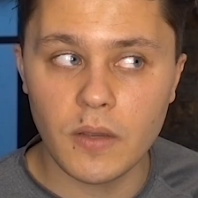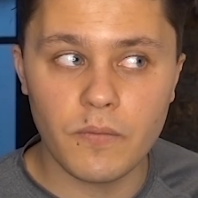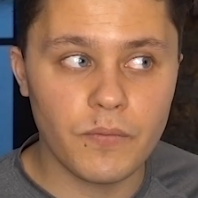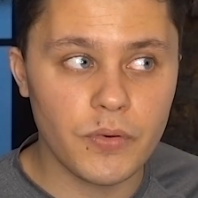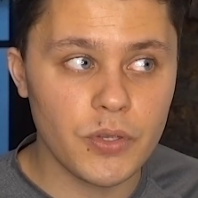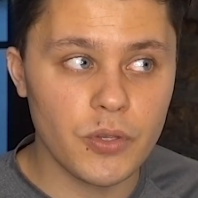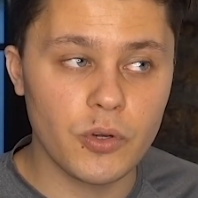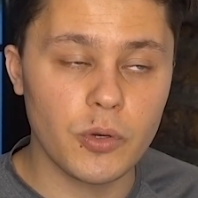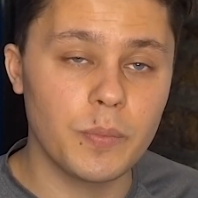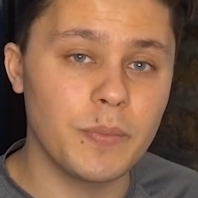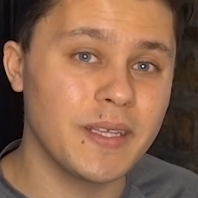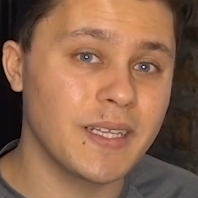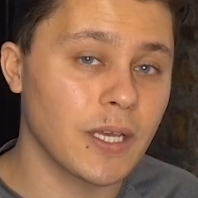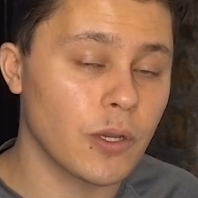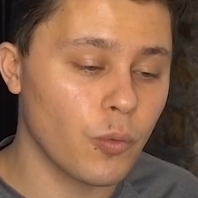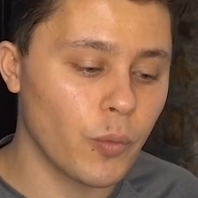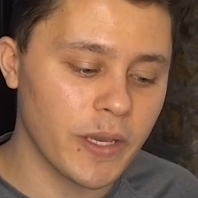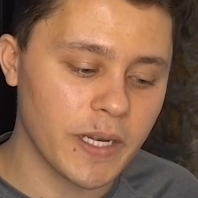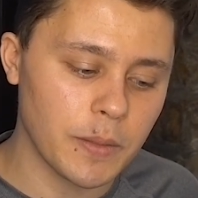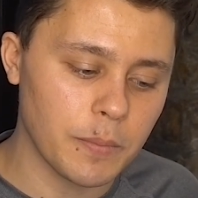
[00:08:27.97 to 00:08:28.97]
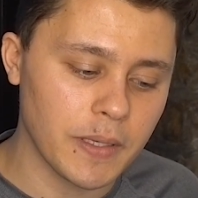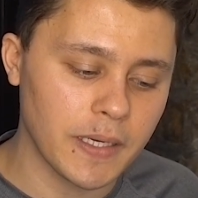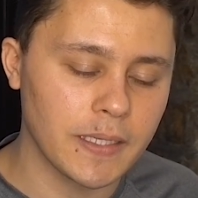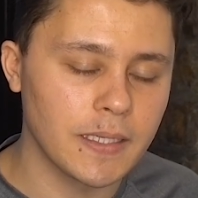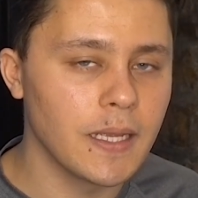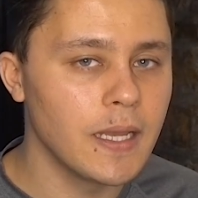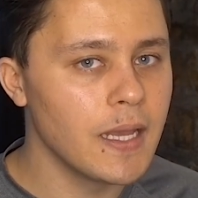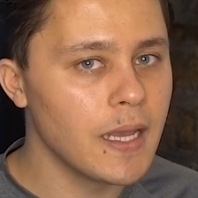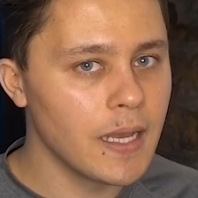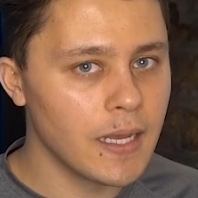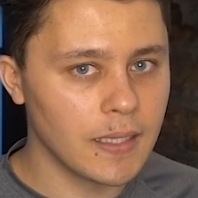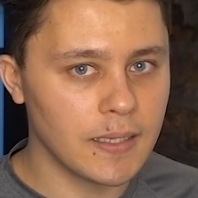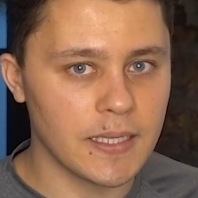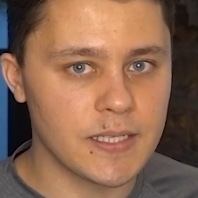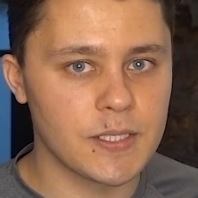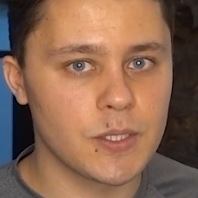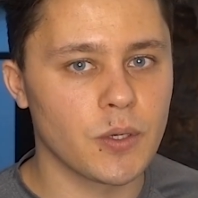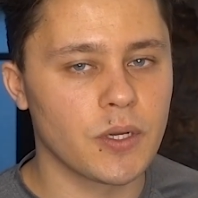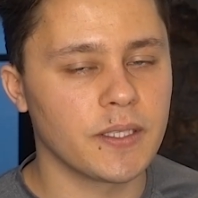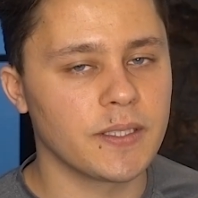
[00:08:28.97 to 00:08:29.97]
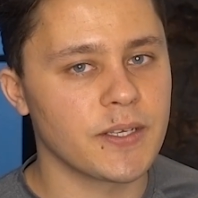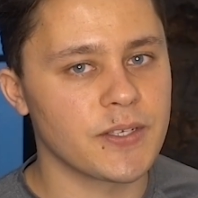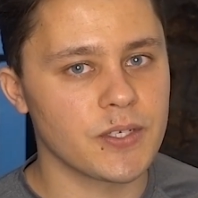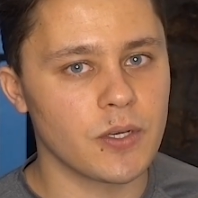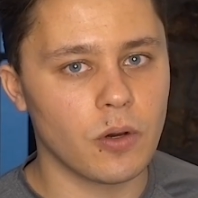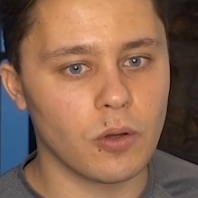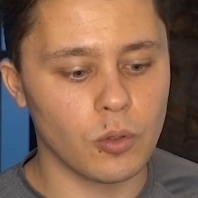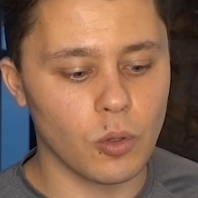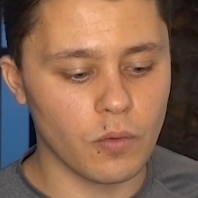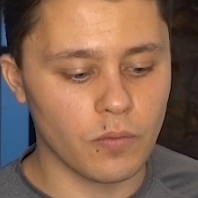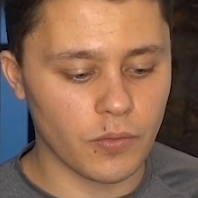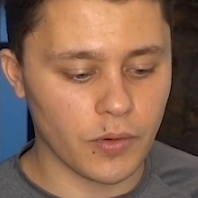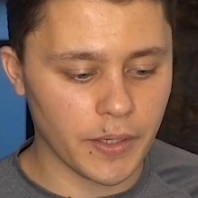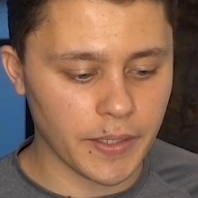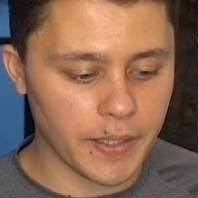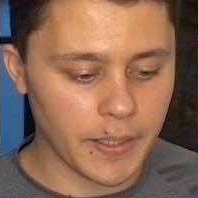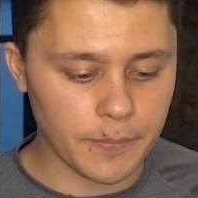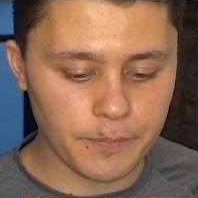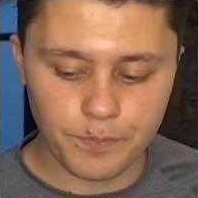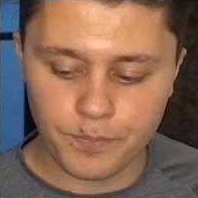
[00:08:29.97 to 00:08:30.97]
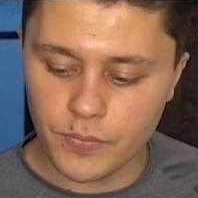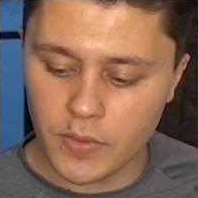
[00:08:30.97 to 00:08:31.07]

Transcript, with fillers: for you to be like, wait a minute, let's look at this all over again.